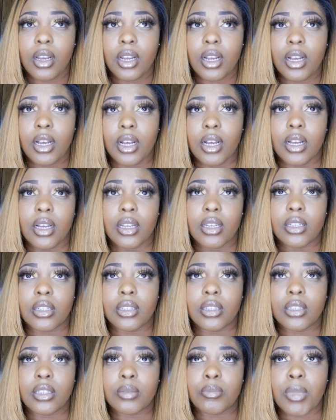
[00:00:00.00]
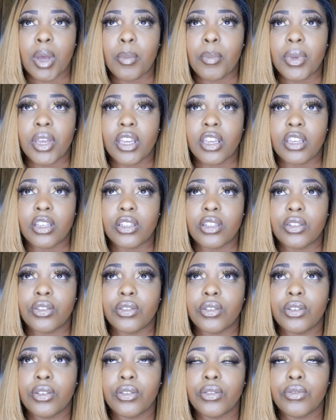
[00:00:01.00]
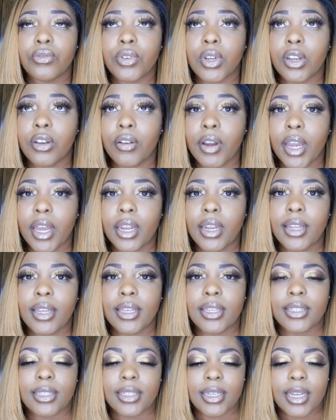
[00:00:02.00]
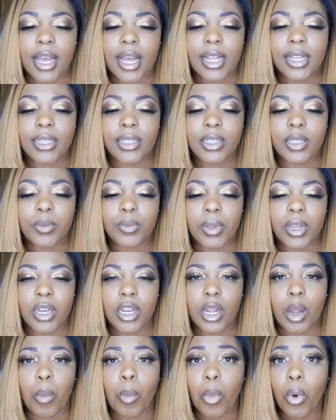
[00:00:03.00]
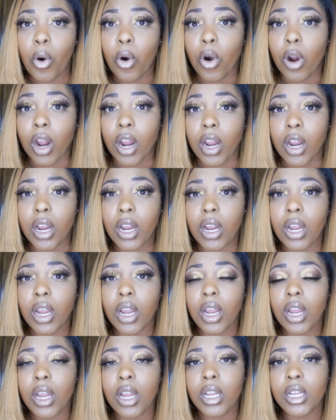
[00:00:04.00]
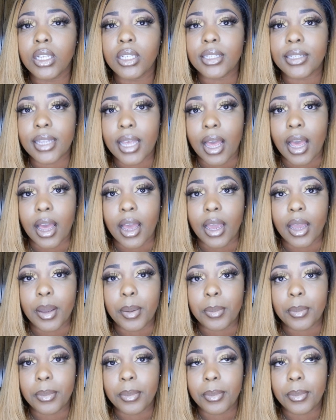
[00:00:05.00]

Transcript: Because my biggest regret is not spending more time